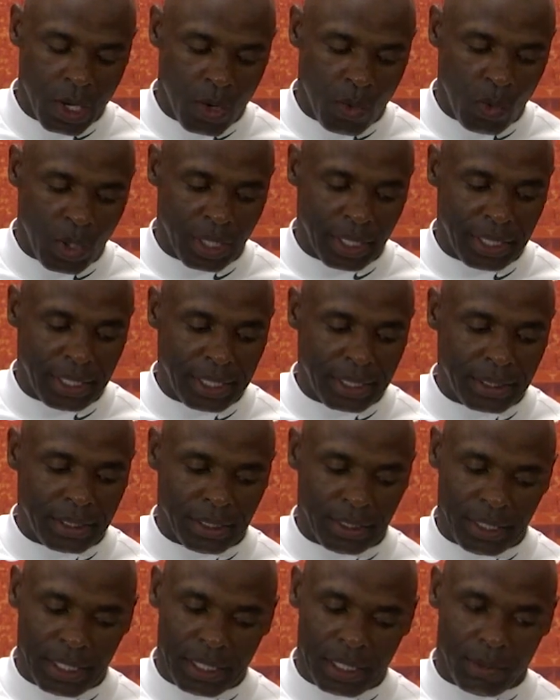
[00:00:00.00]
Well, the,
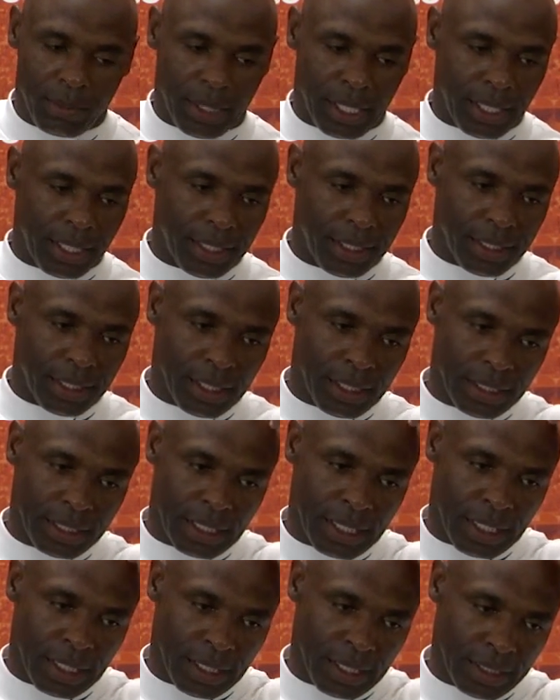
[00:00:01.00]
the thing about uh,
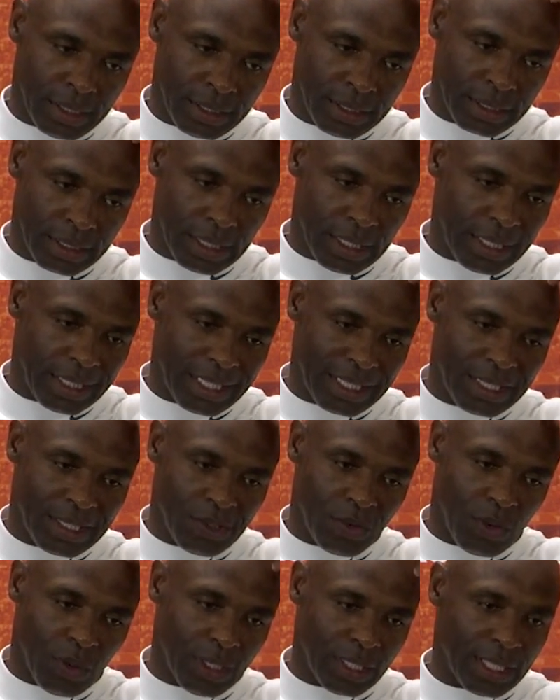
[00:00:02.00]
uh, DJ, you
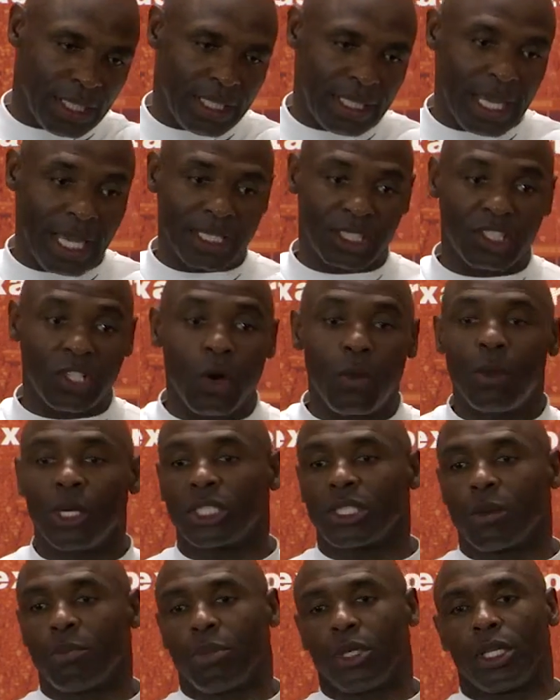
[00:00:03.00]
know what? He has so
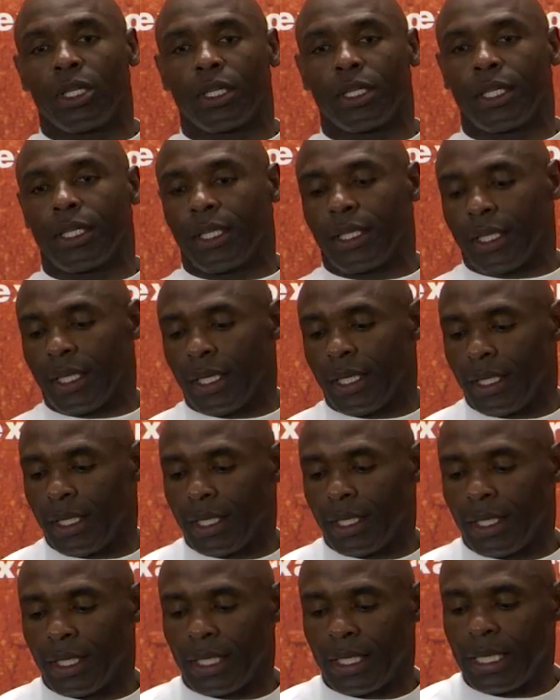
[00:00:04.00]
much ability,
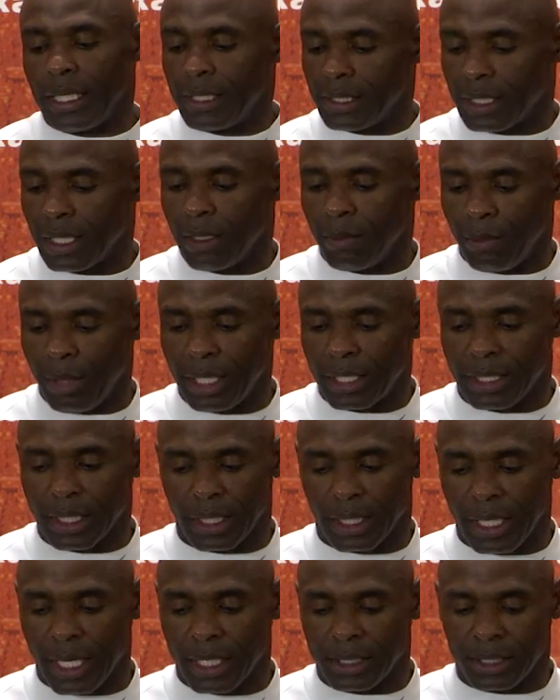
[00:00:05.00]
and and he's going to make the
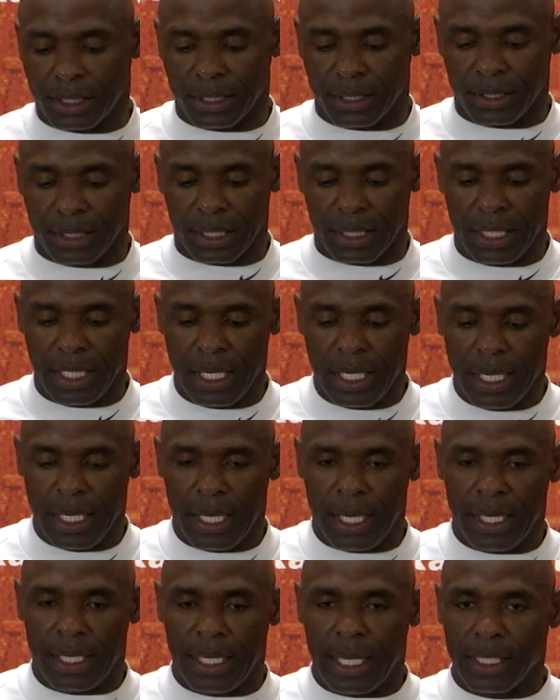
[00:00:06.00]
catches, and,
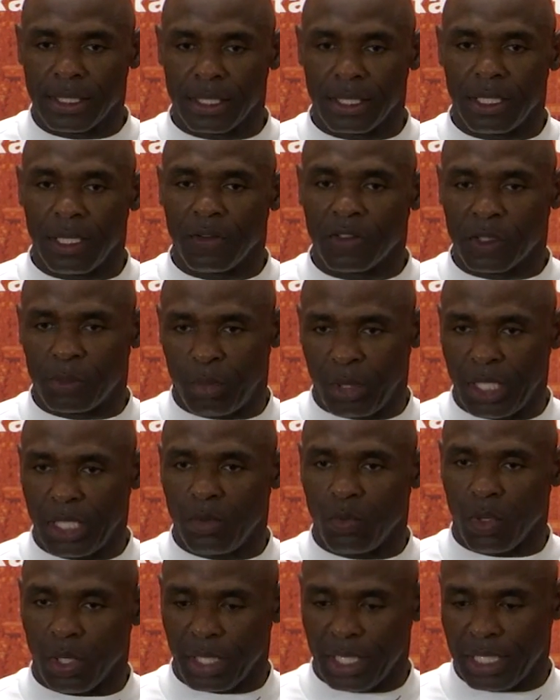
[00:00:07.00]
and he has enough
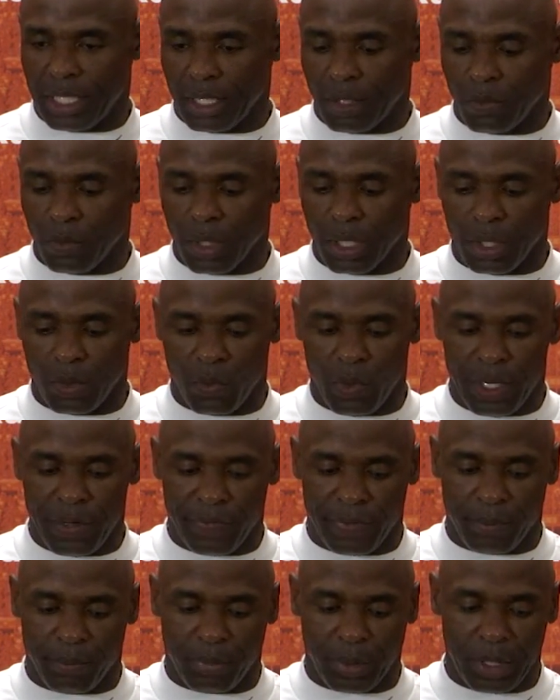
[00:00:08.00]
speed where he can run away
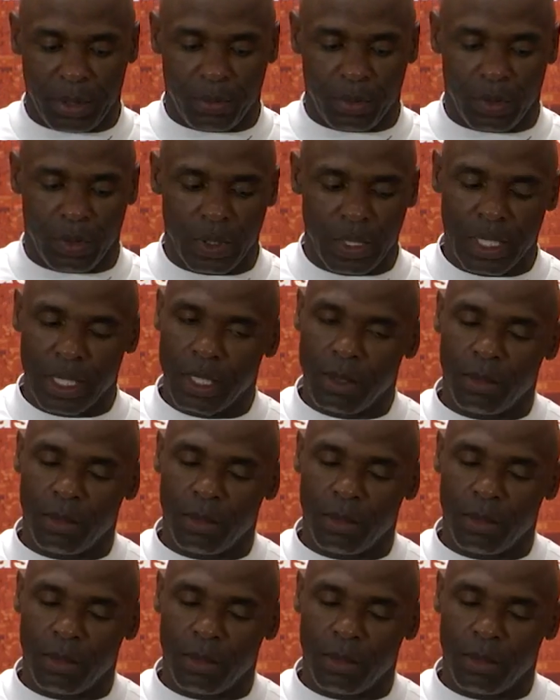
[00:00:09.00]
from people.